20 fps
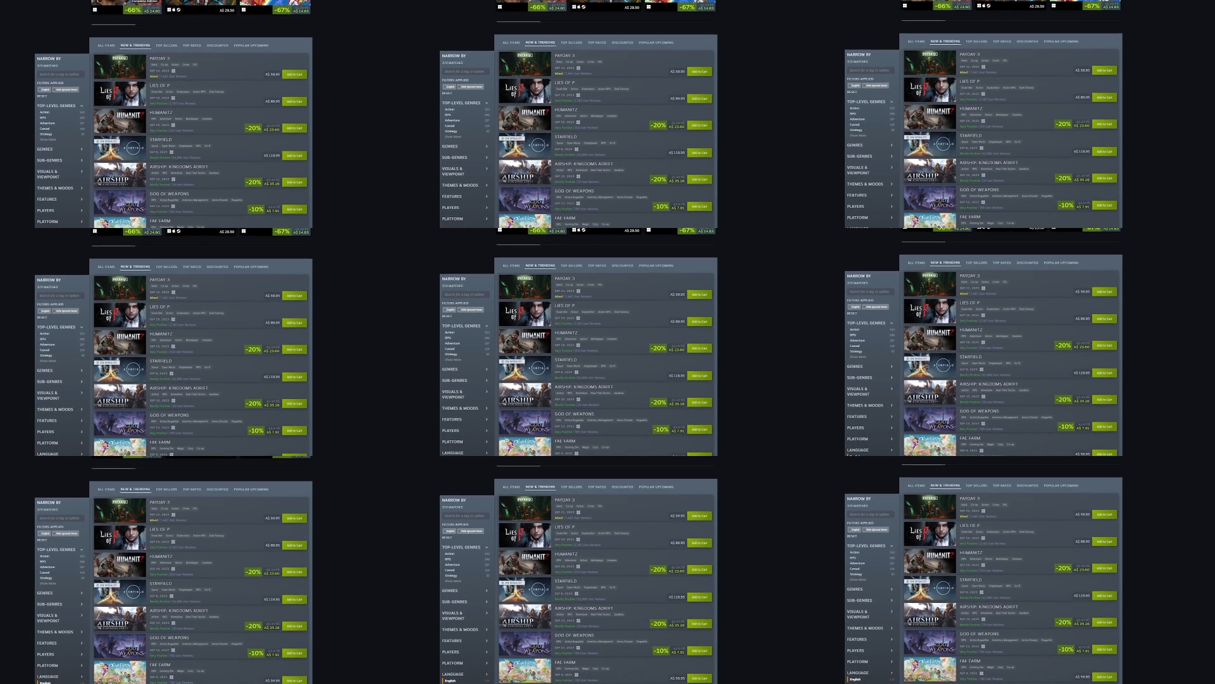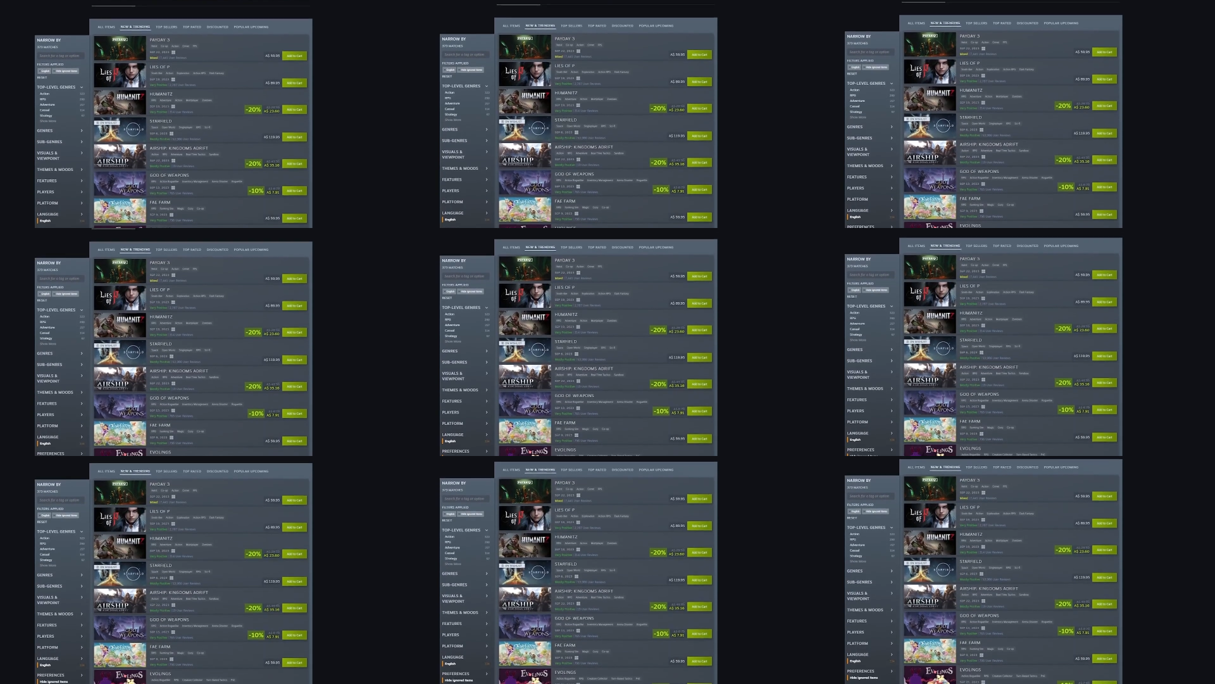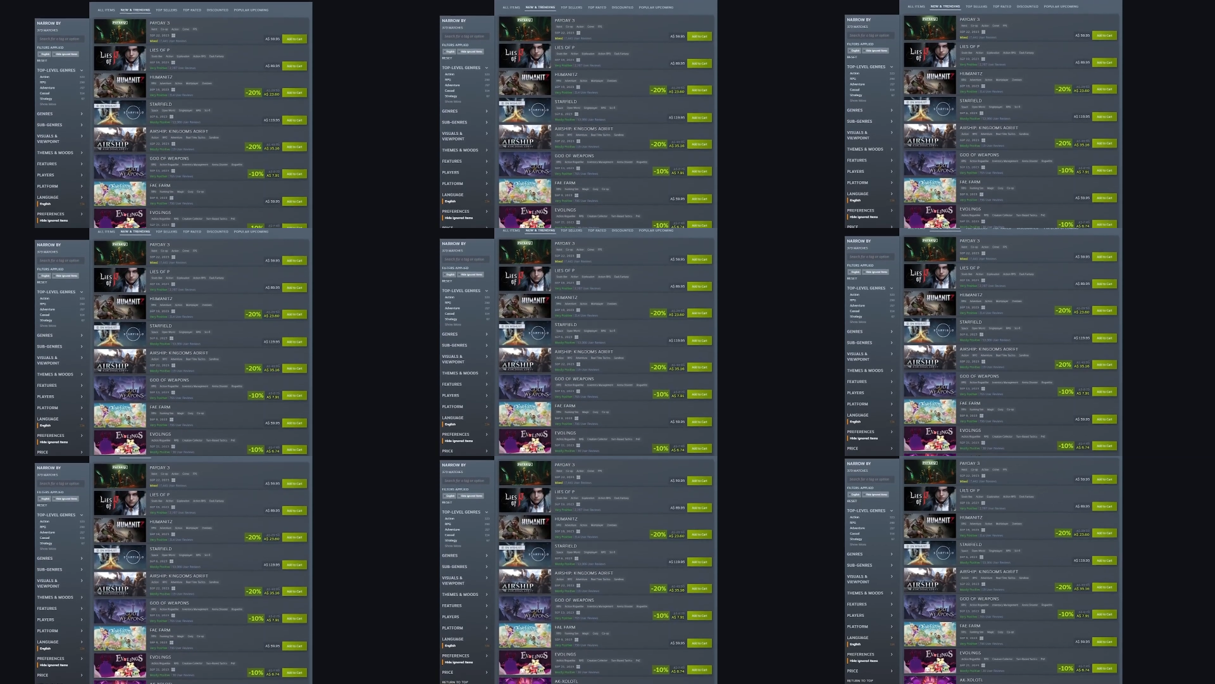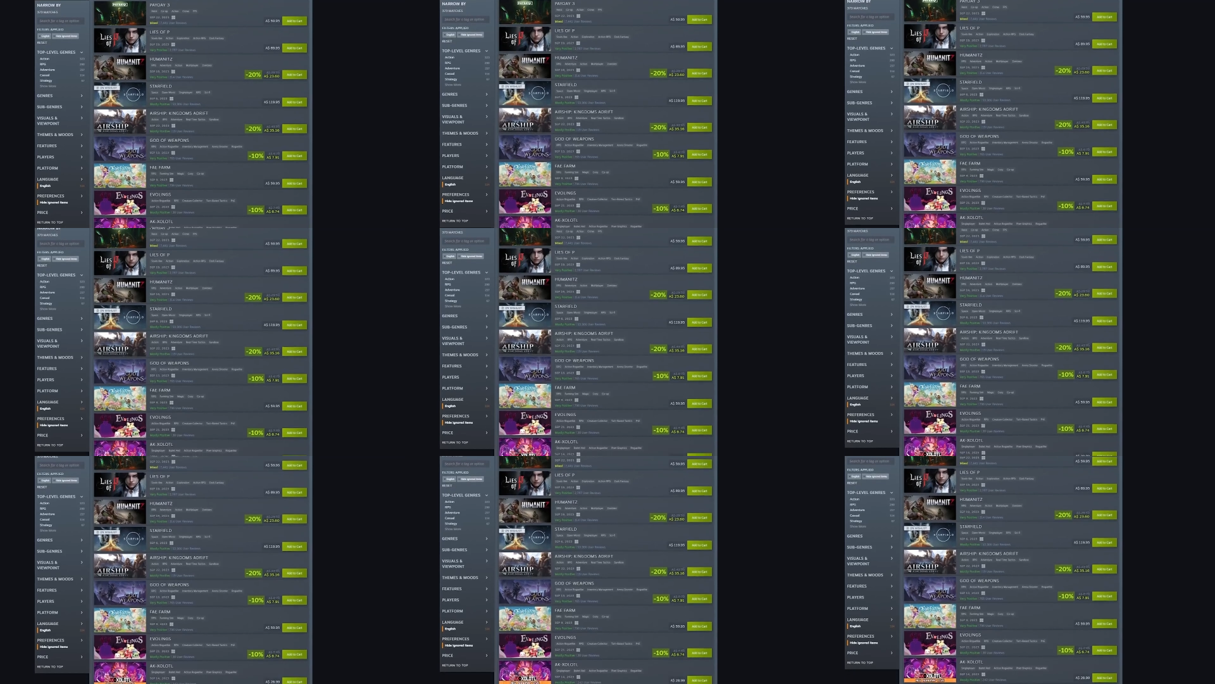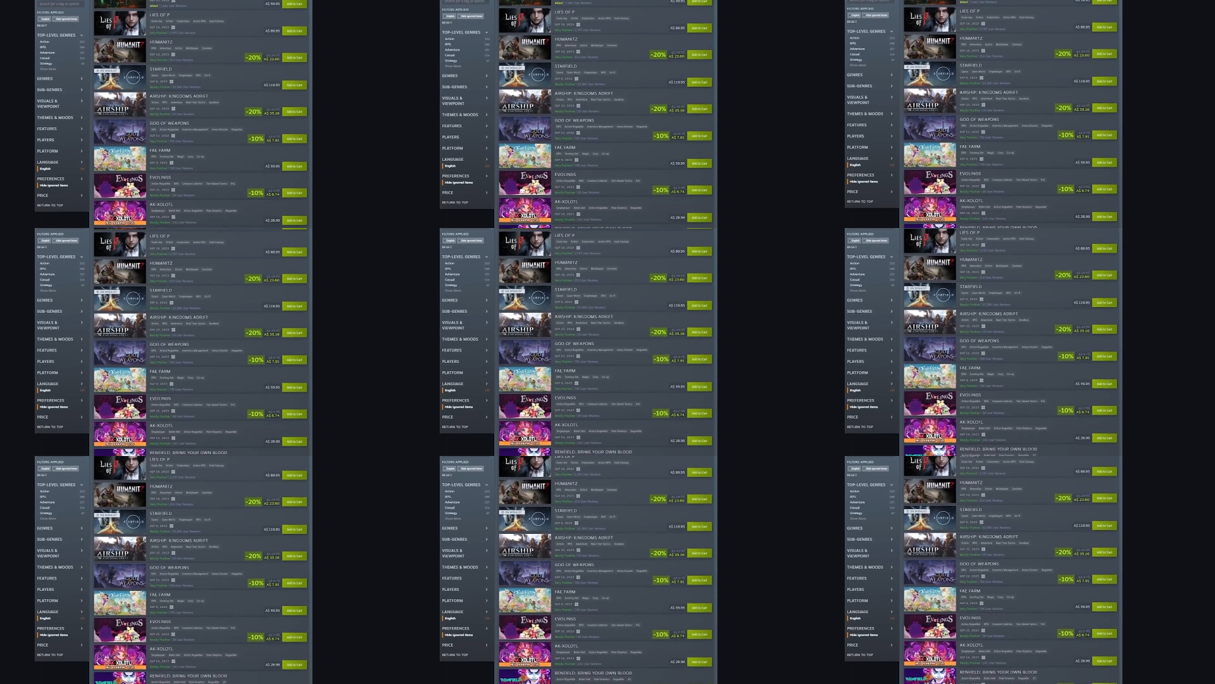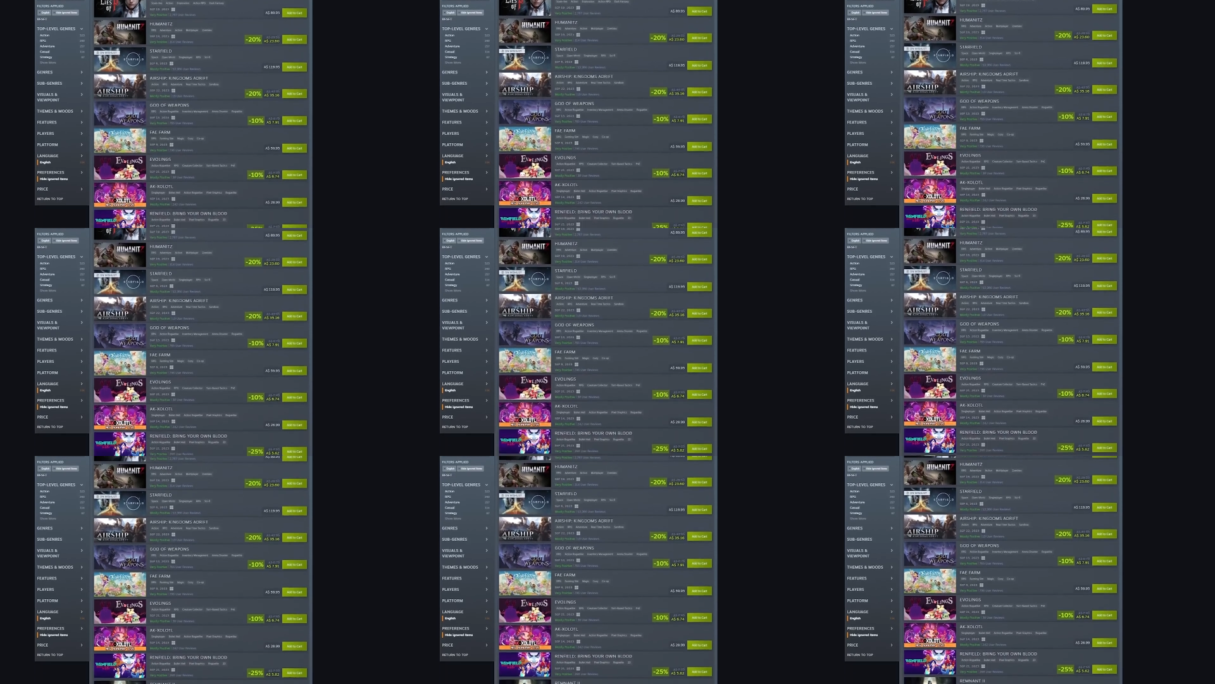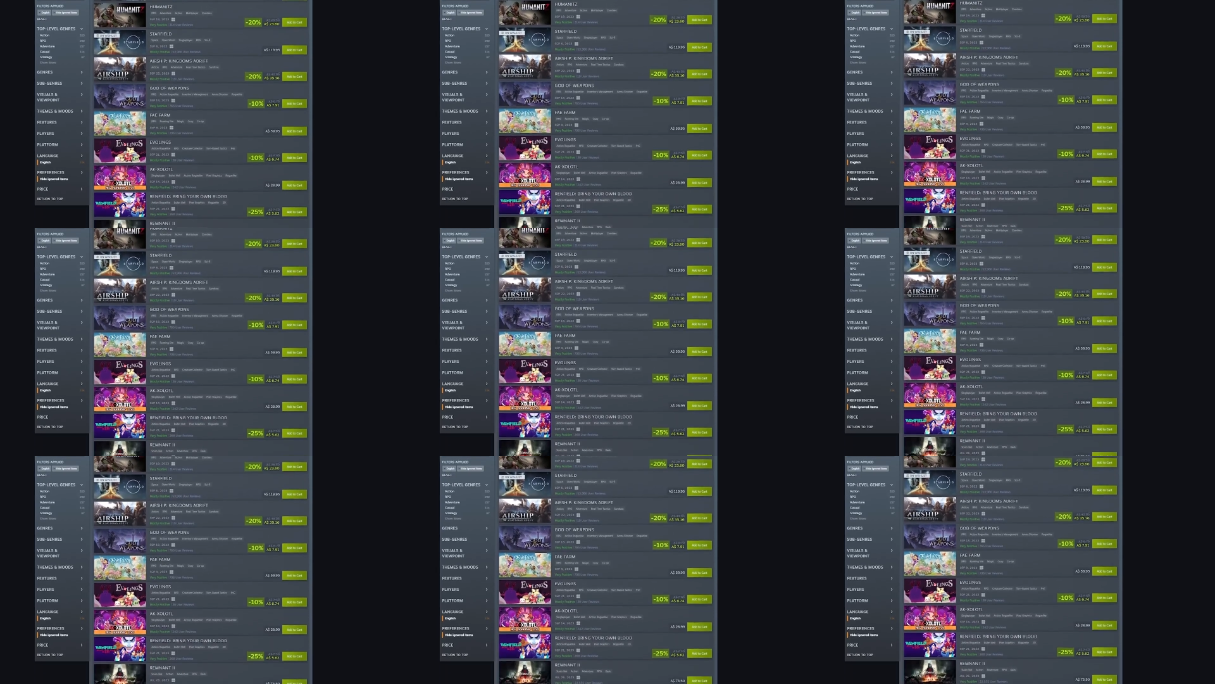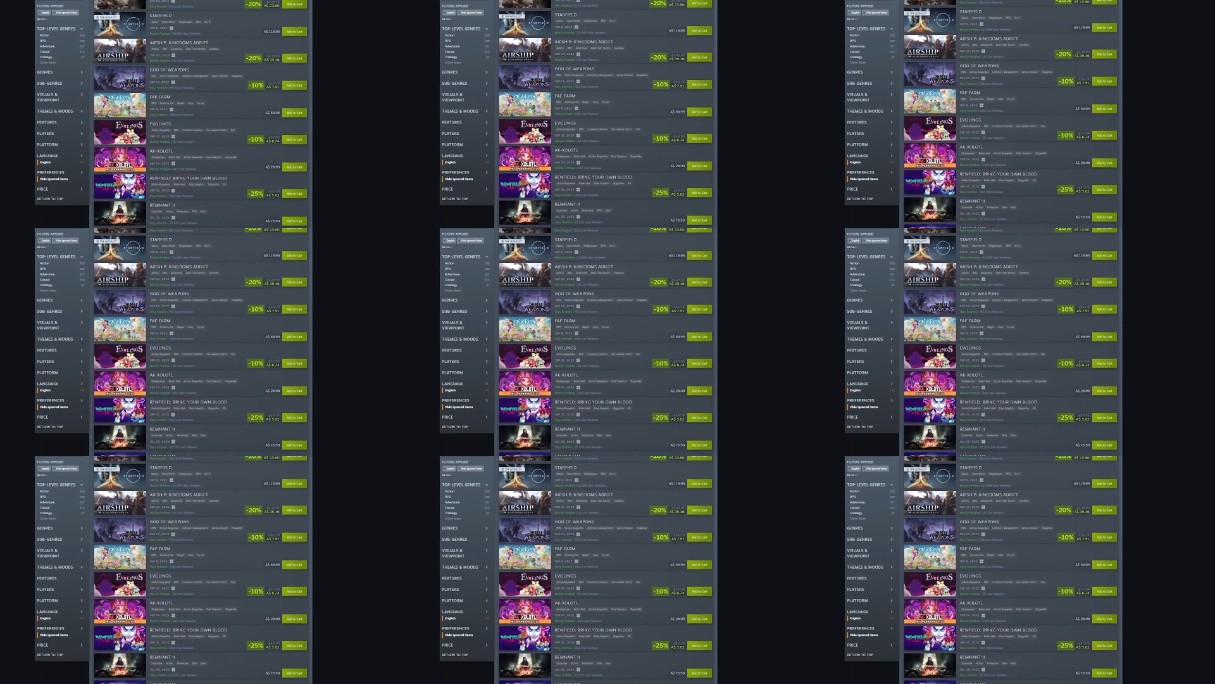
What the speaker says: No face is visible, so there are no lips to read.